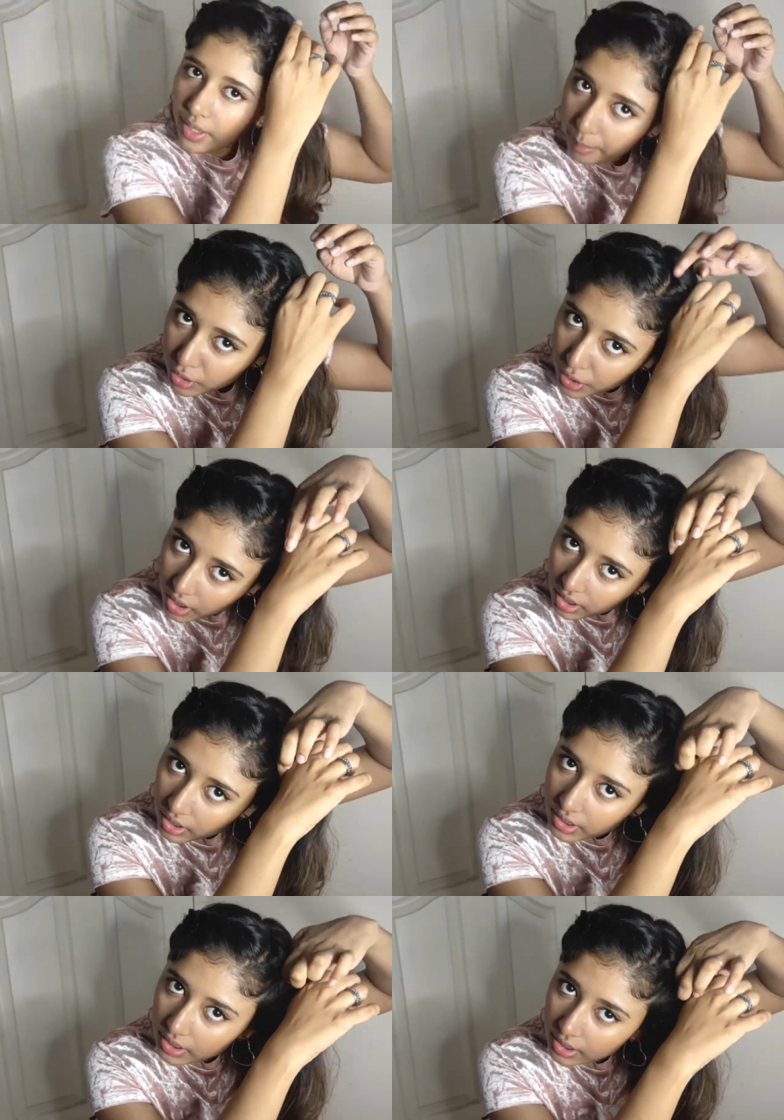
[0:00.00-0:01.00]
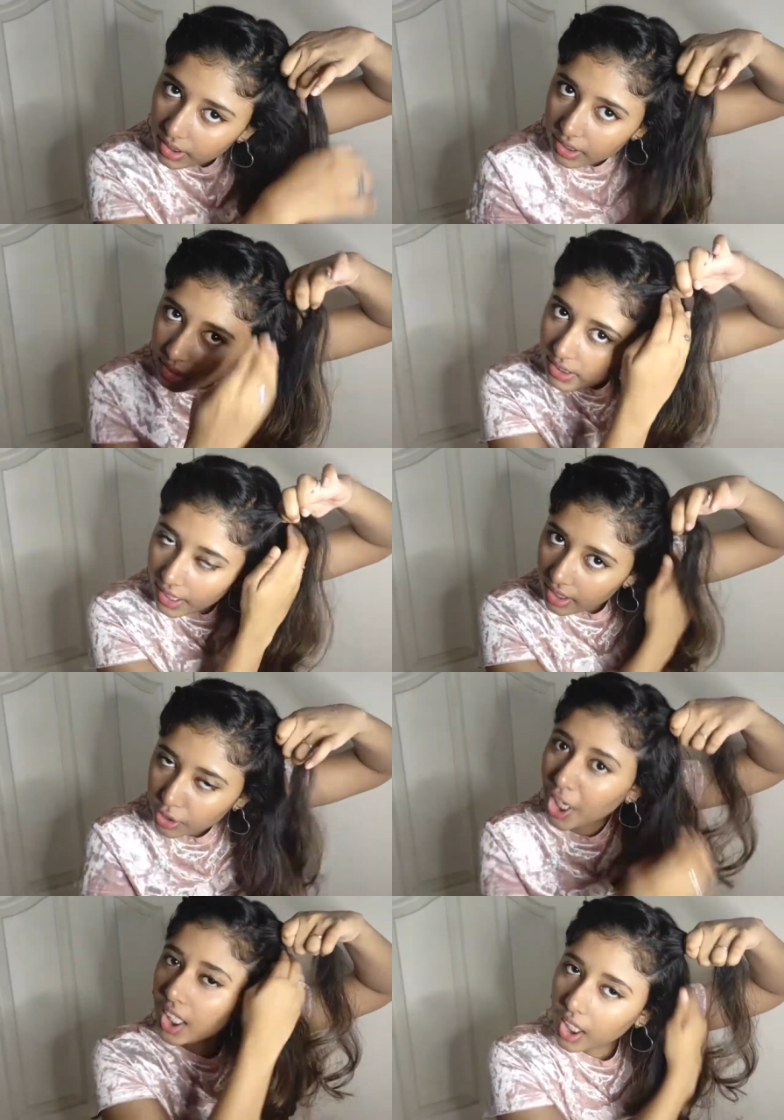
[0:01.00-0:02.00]
way I'm just gonna take a
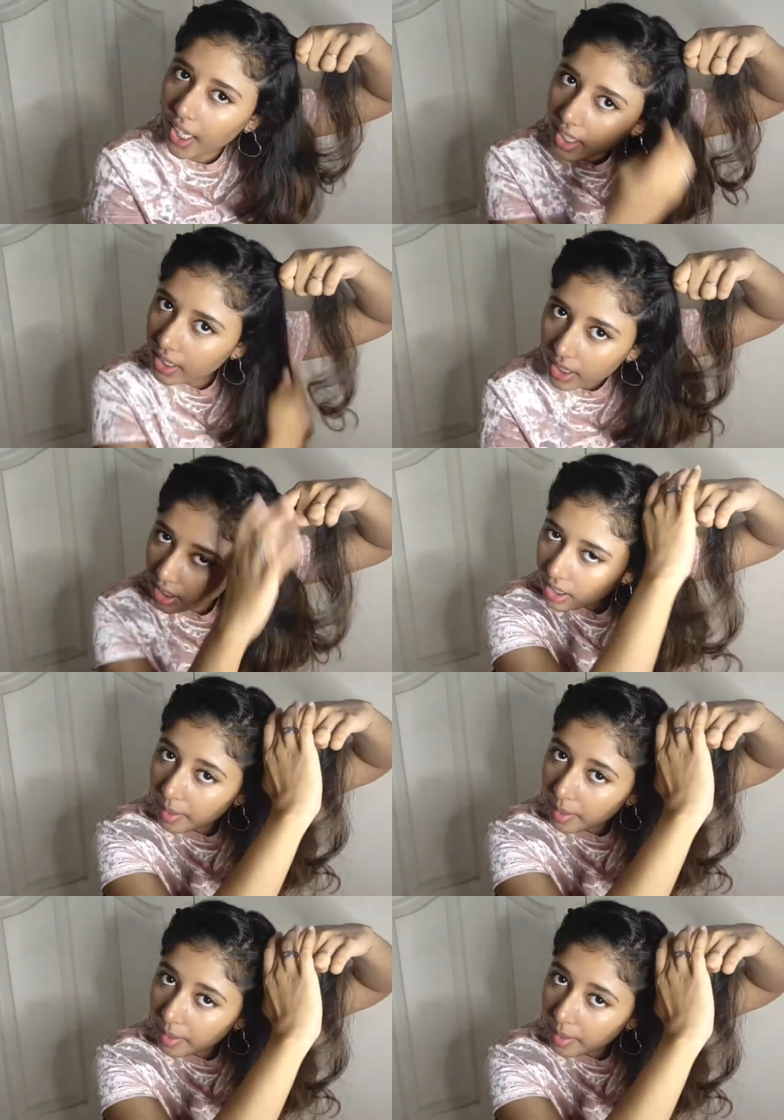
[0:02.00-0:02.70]
chuck and I'm gonna